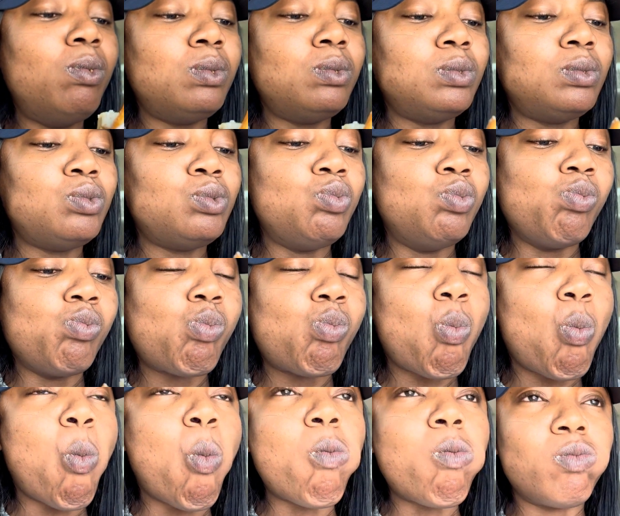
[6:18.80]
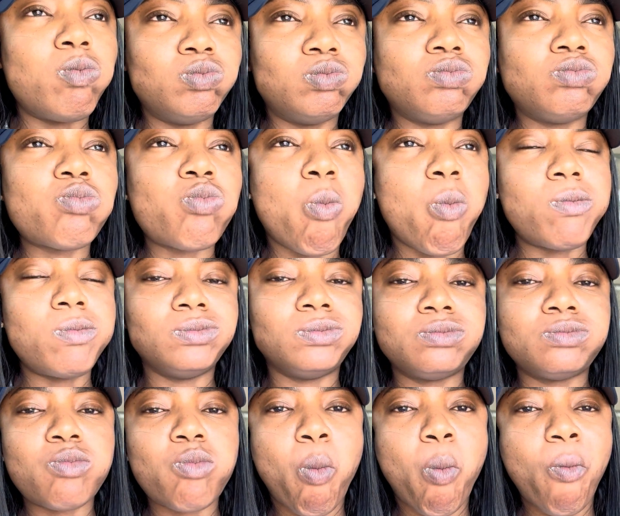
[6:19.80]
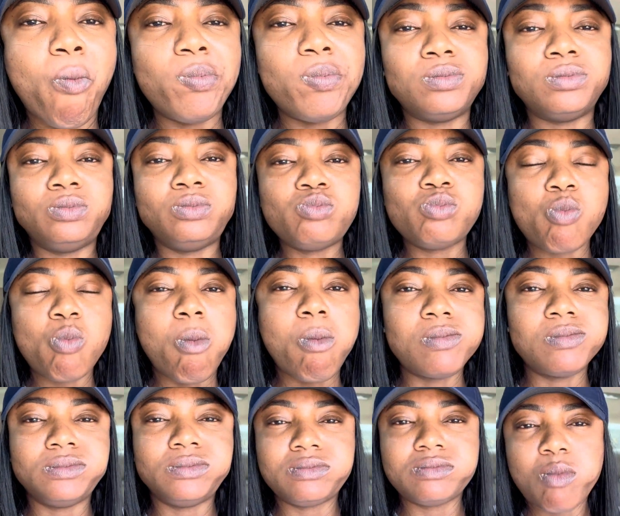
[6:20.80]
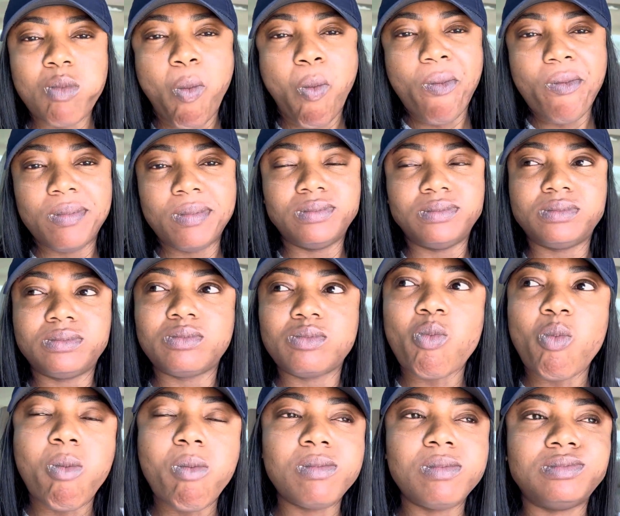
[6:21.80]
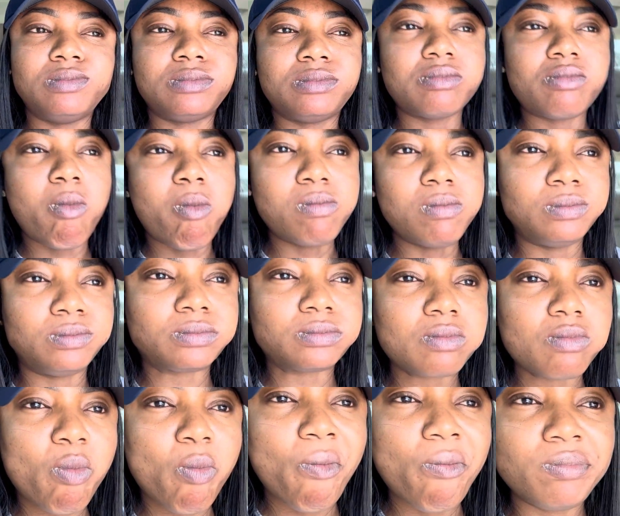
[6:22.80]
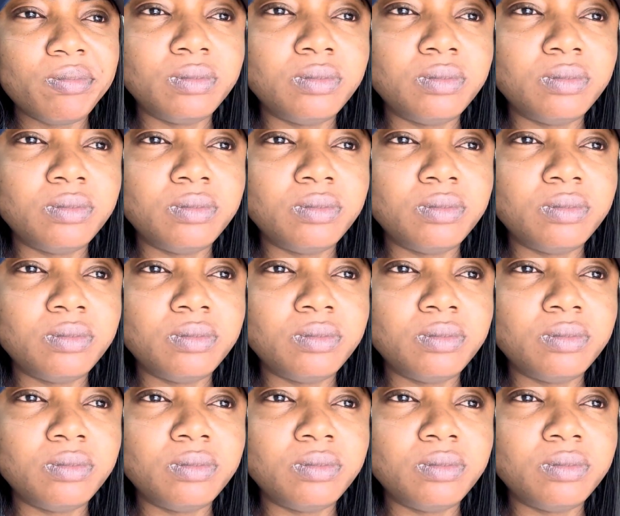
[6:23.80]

but let's just say i didn't finish it it was just there it's basically